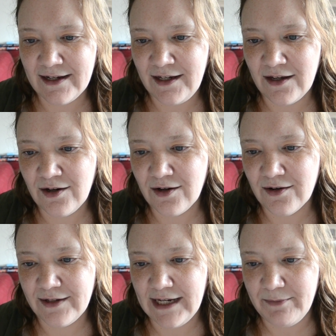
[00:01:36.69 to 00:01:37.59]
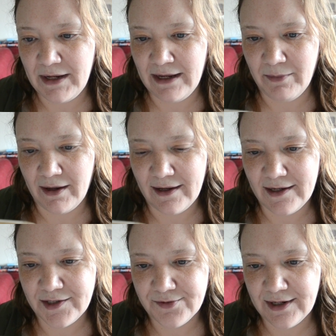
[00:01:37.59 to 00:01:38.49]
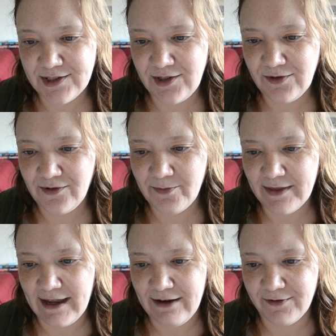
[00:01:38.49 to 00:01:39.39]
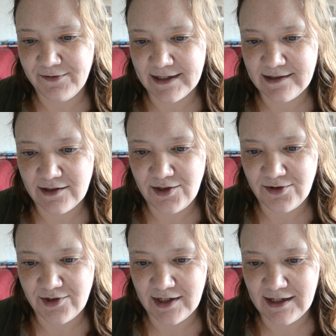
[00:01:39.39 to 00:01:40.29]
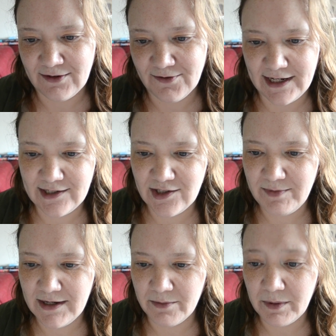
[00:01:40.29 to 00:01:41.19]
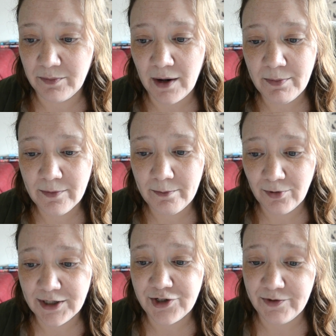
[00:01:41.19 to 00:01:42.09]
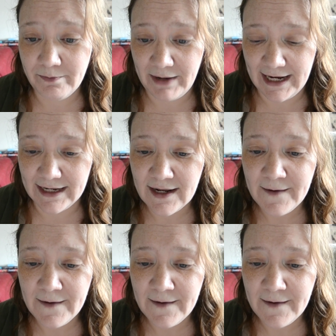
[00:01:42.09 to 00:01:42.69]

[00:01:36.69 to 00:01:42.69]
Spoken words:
a young girl named Emma is rescued from a life of destitution and raised to become a proper British maid.